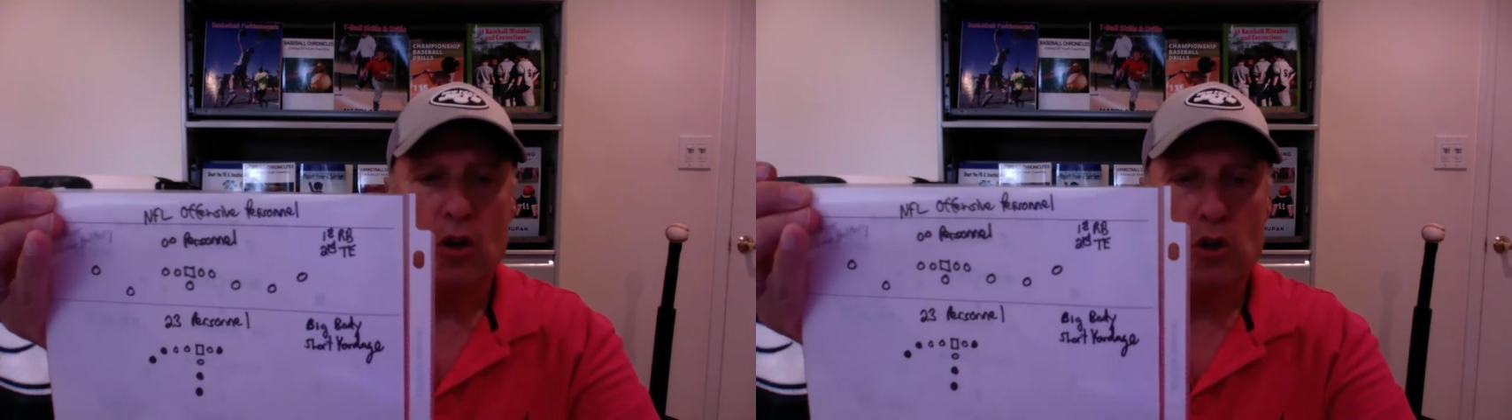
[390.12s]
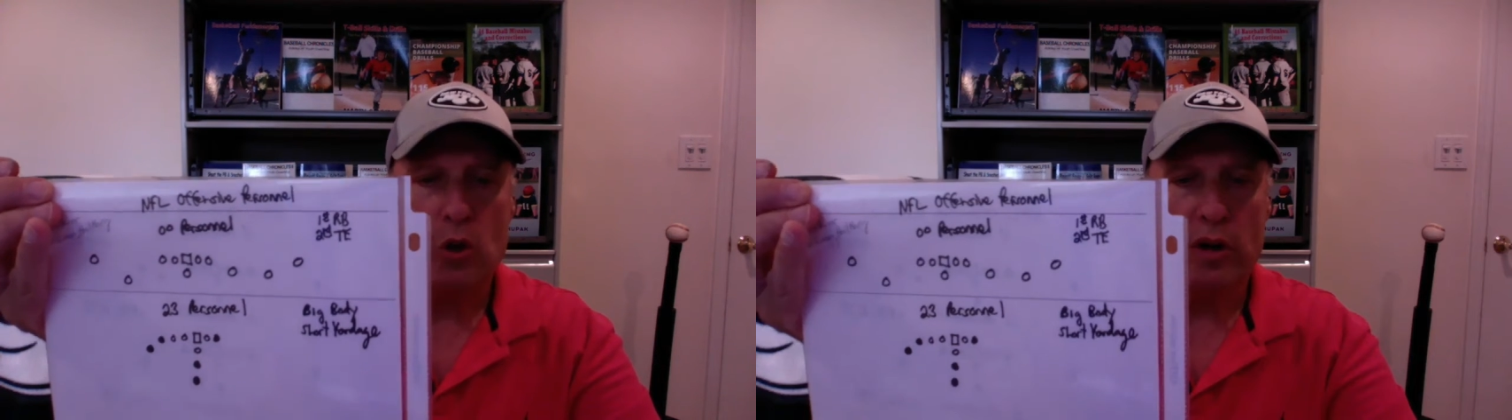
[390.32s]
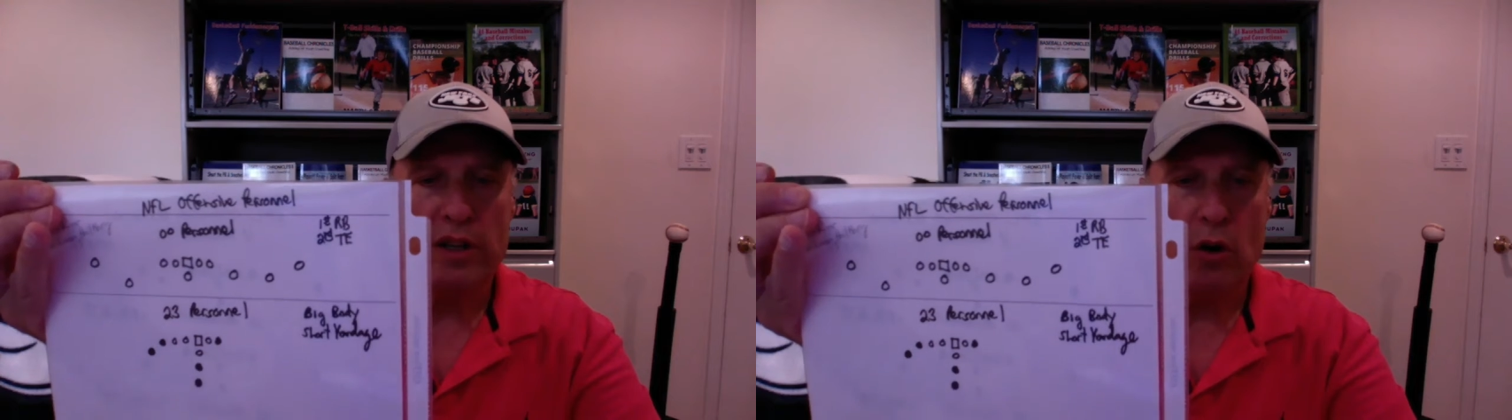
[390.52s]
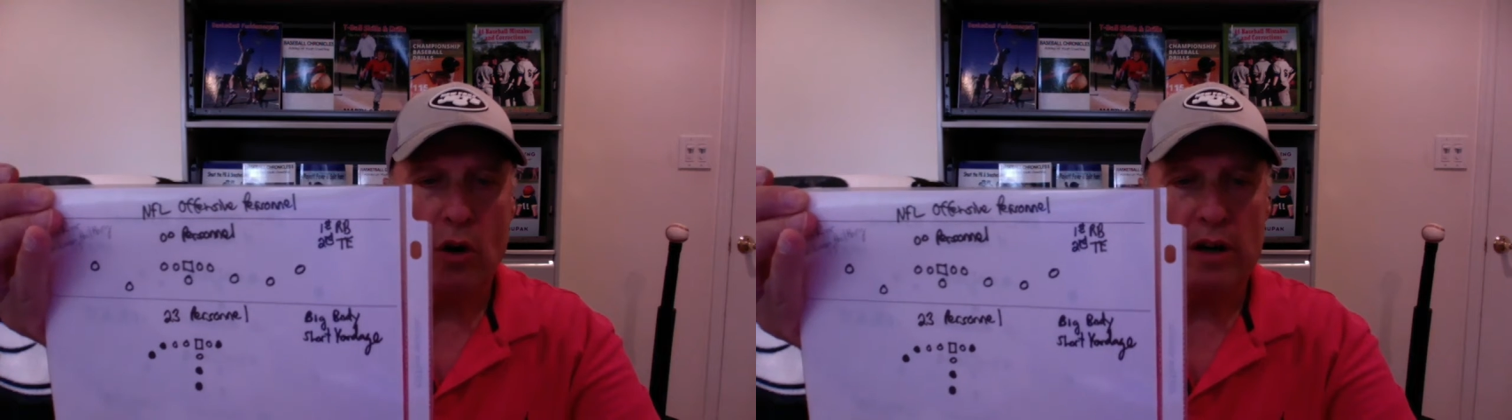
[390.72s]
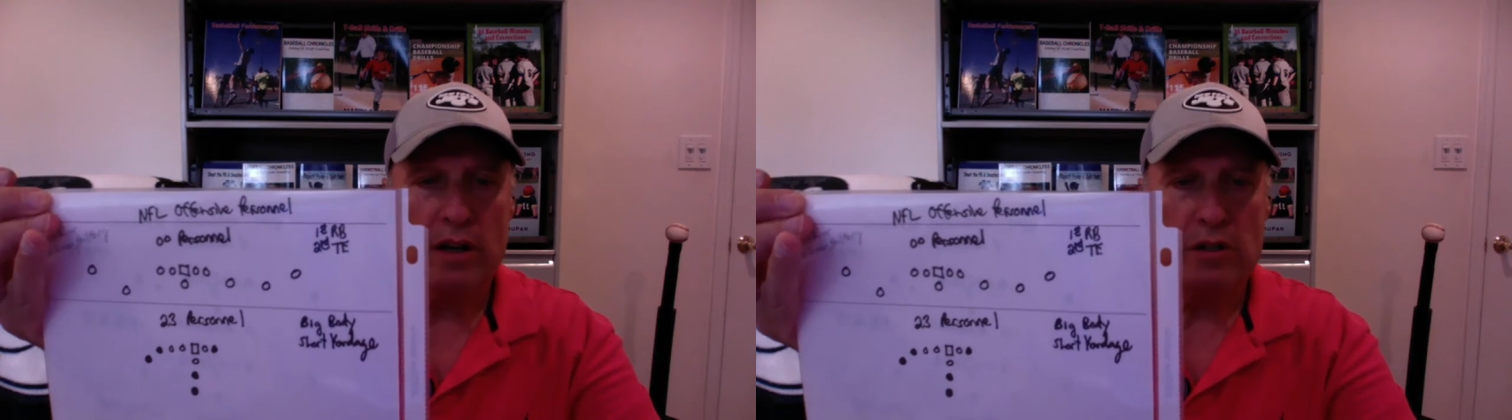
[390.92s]
short
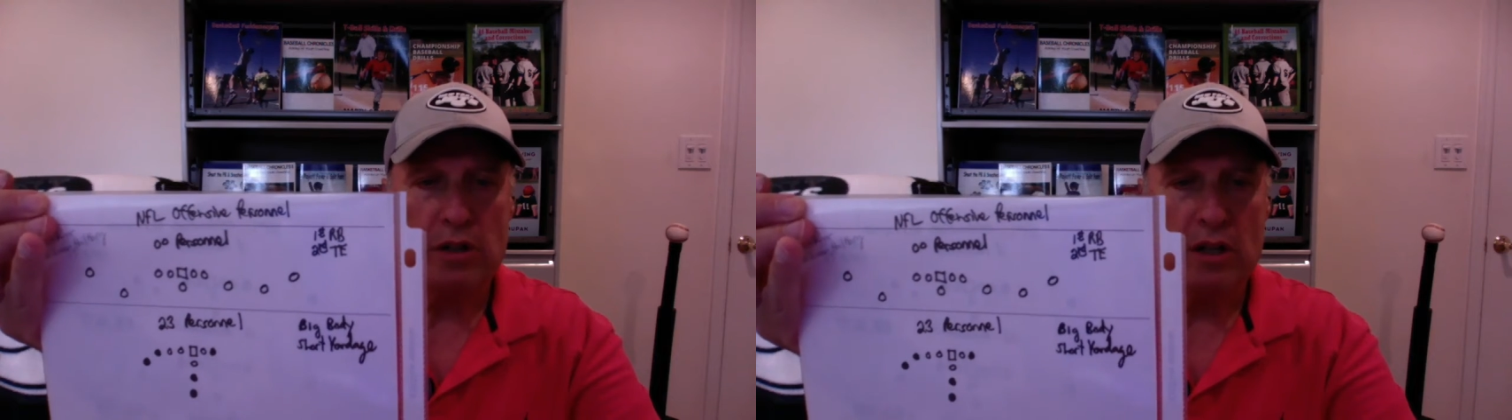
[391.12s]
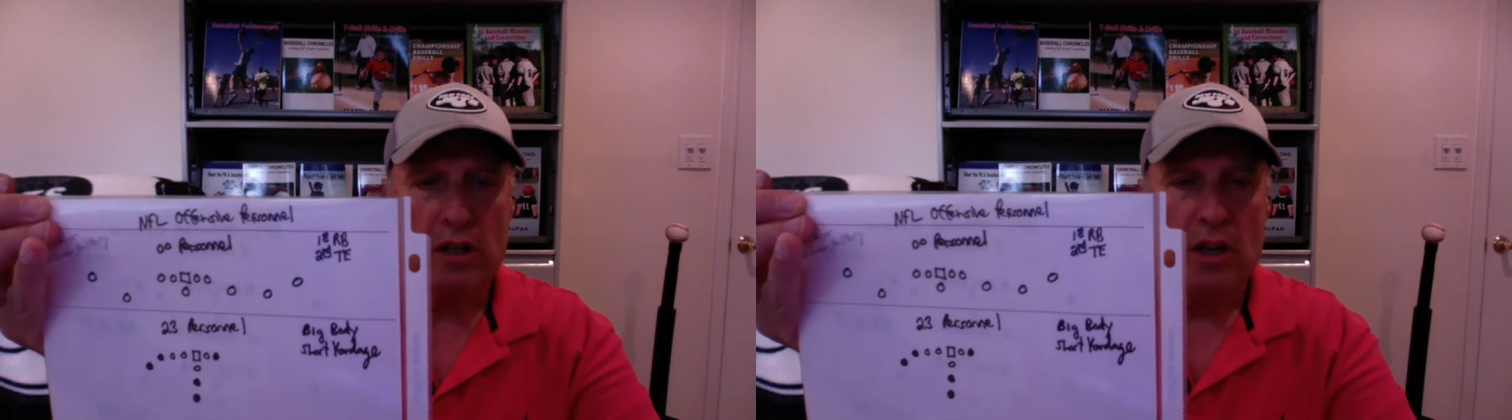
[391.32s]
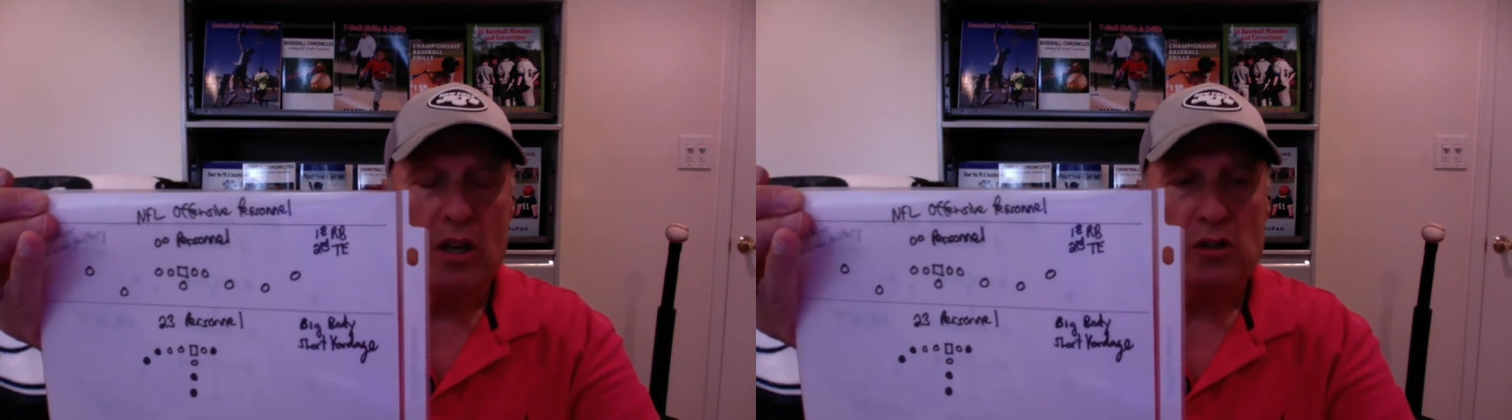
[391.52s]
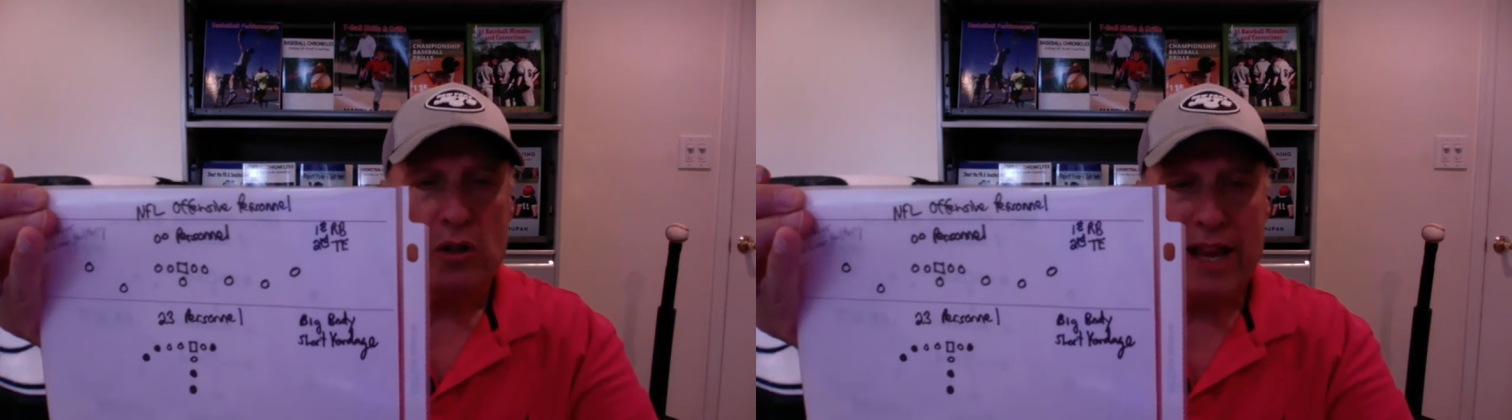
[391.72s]
yardage. So